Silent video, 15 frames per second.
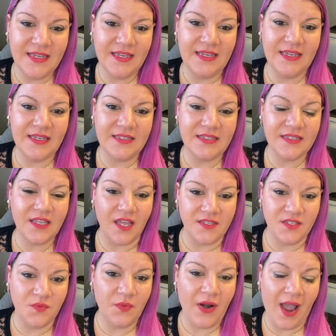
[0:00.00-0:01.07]
is
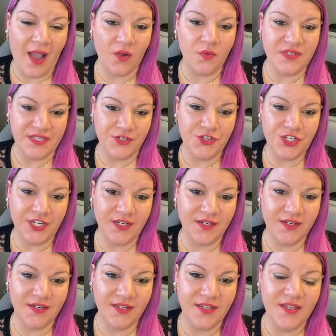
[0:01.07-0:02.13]
customer
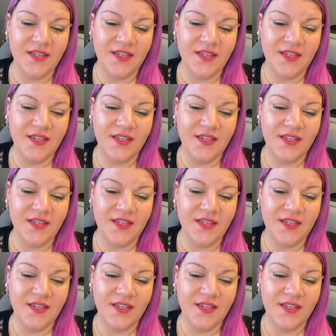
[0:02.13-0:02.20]
acquisition.